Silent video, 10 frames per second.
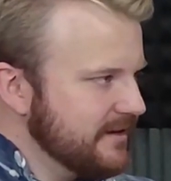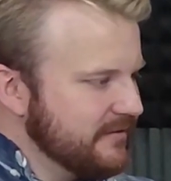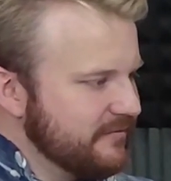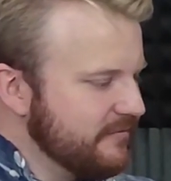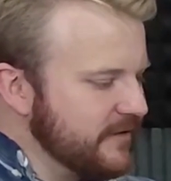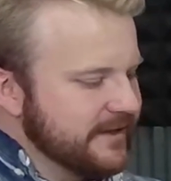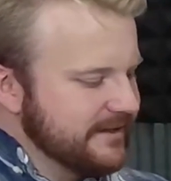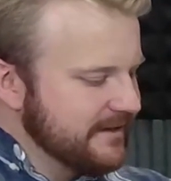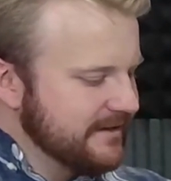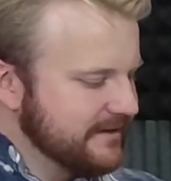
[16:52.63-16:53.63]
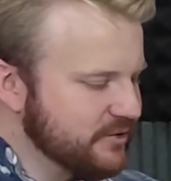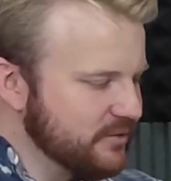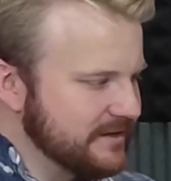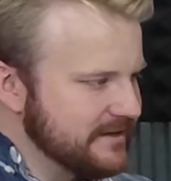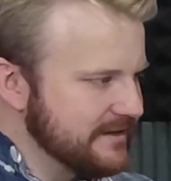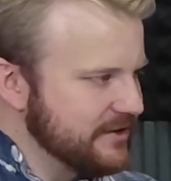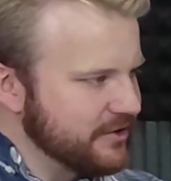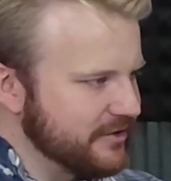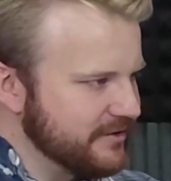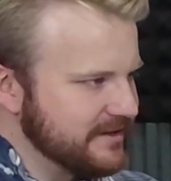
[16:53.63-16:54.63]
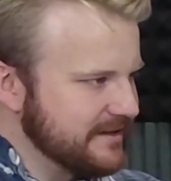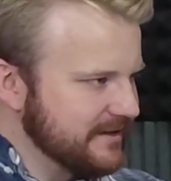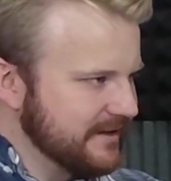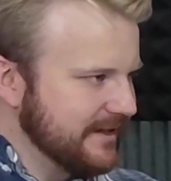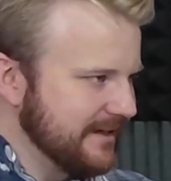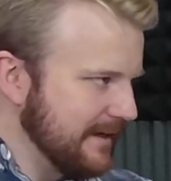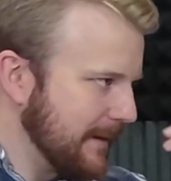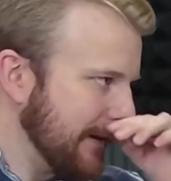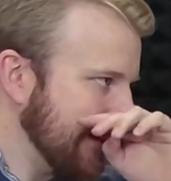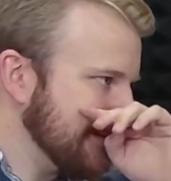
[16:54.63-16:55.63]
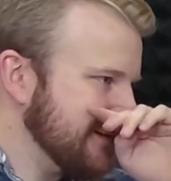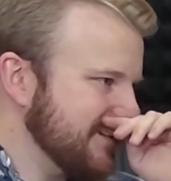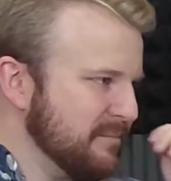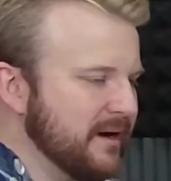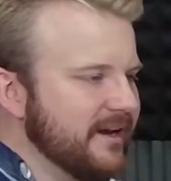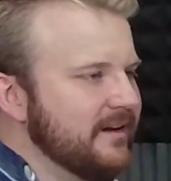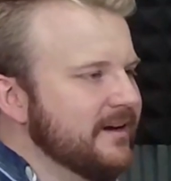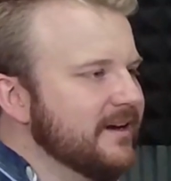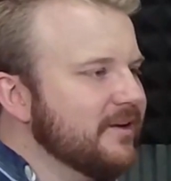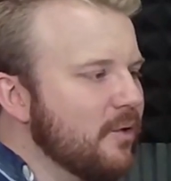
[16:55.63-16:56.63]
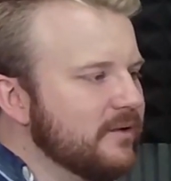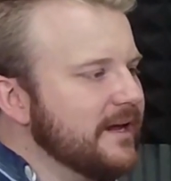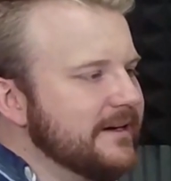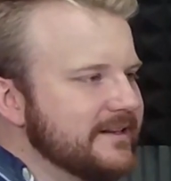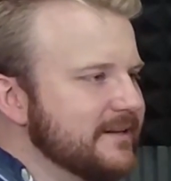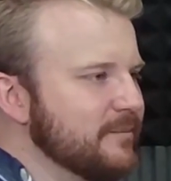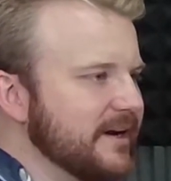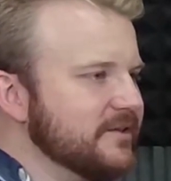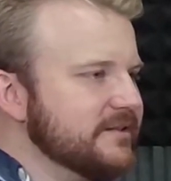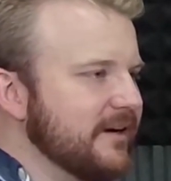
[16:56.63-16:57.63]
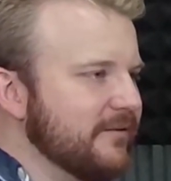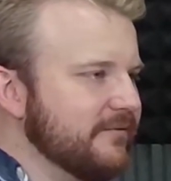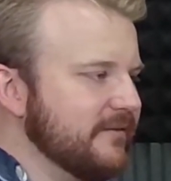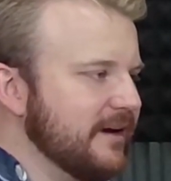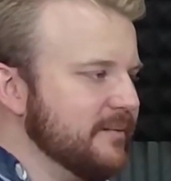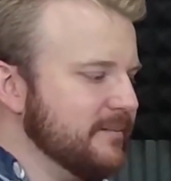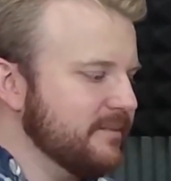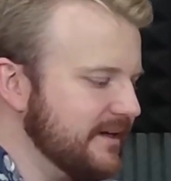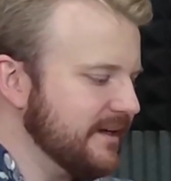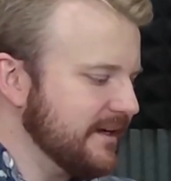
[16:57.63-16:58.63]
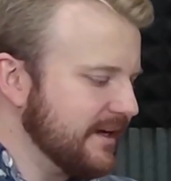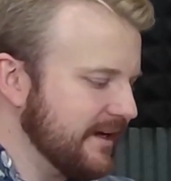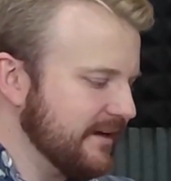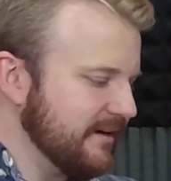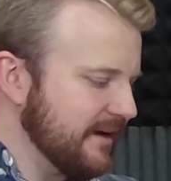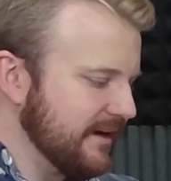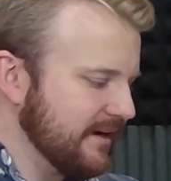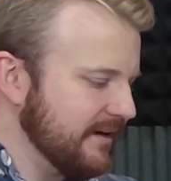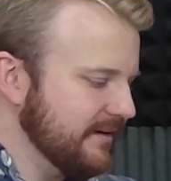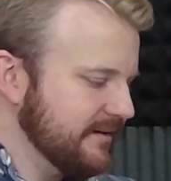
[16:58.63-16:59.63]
fun twists and turns and things. But going anything by yourself, being in